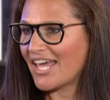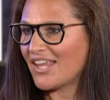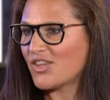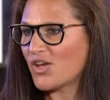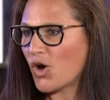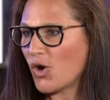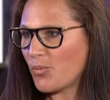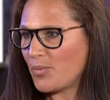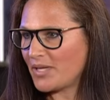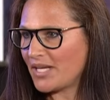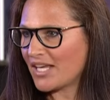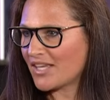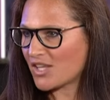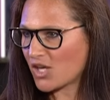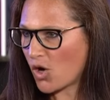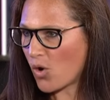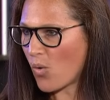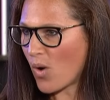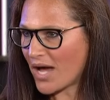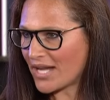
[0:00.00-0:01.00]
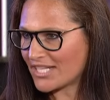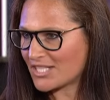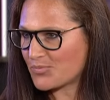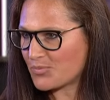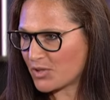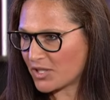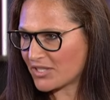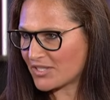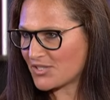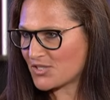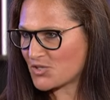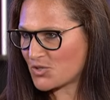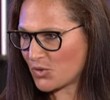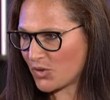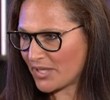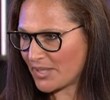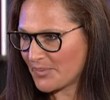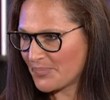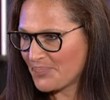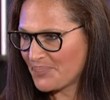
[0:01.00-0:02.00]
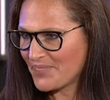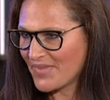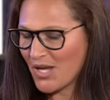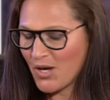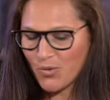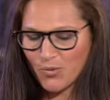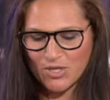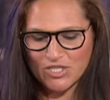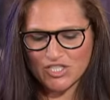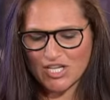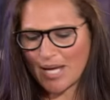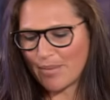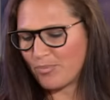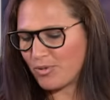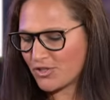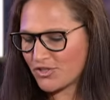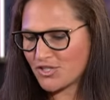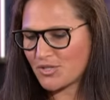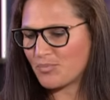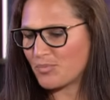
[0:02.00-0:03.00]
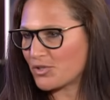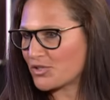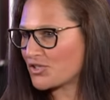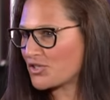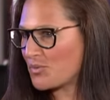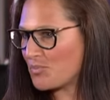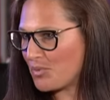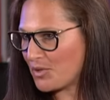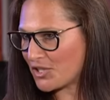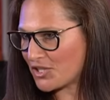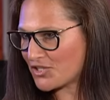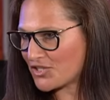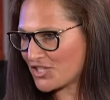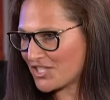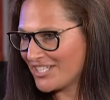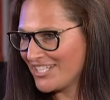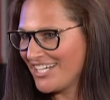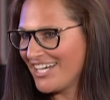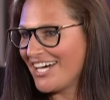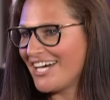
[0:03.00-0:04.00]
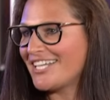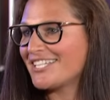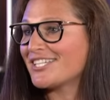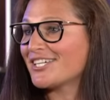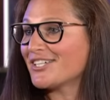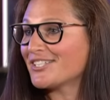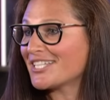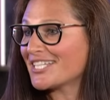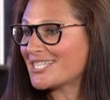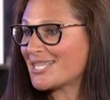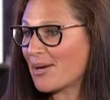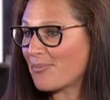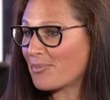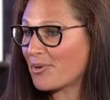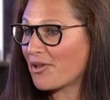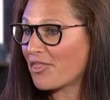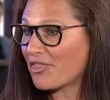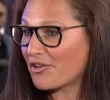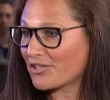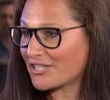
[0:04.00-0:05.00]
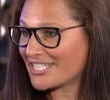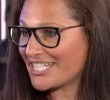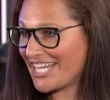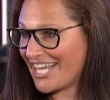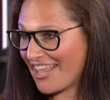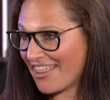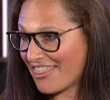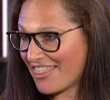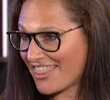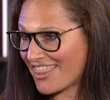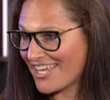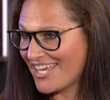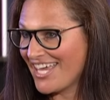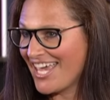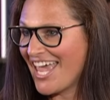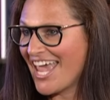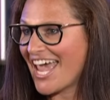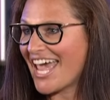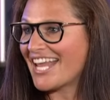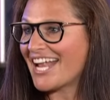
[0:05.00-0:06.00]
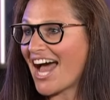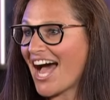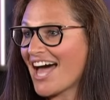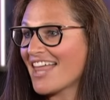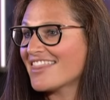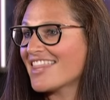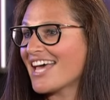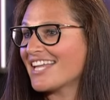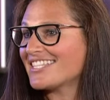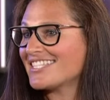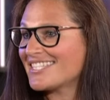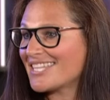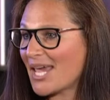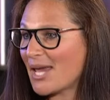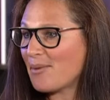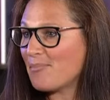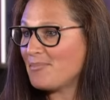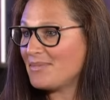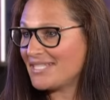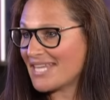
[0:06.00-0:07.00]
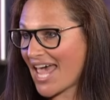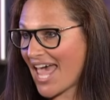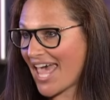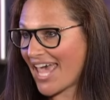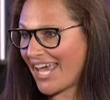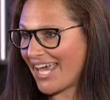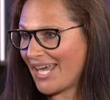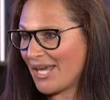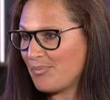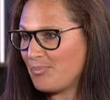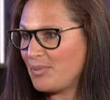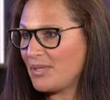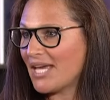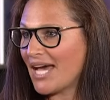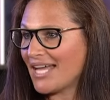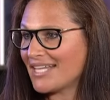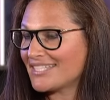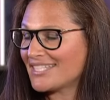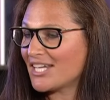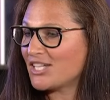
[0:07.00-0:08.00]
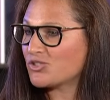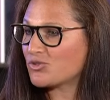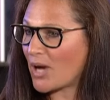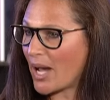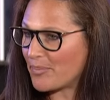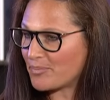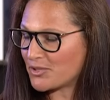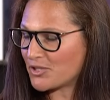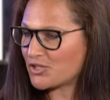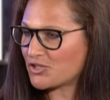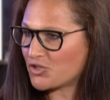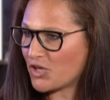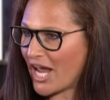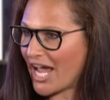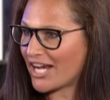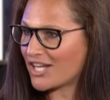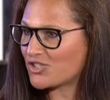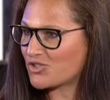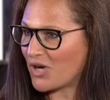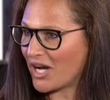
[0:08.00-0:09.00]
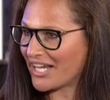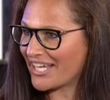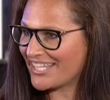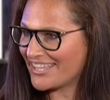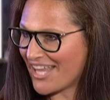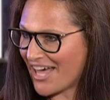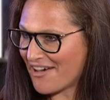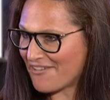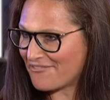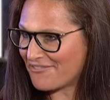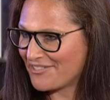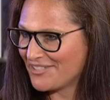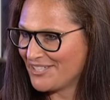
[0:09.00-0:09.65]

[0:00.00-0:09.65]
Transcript: and the opening of the Gowanus Brooklyn store, yeah. which got pushed and pushed and pushed until December 13th. And on that same day, Beyonce dropped her track Drunk in Love,